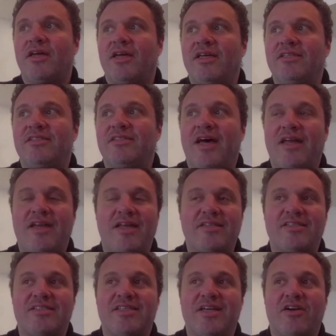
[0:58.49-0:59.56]
is not
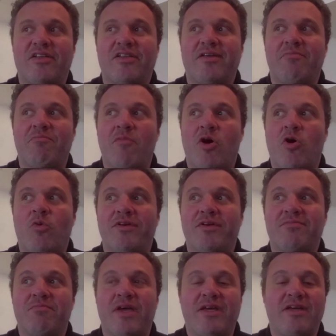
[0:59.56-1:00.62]
necessarily
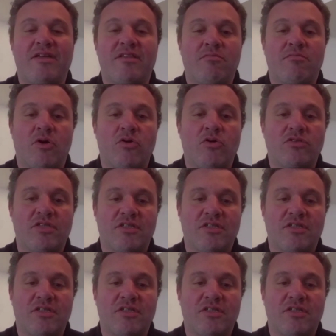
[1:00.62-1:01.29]
always making the most,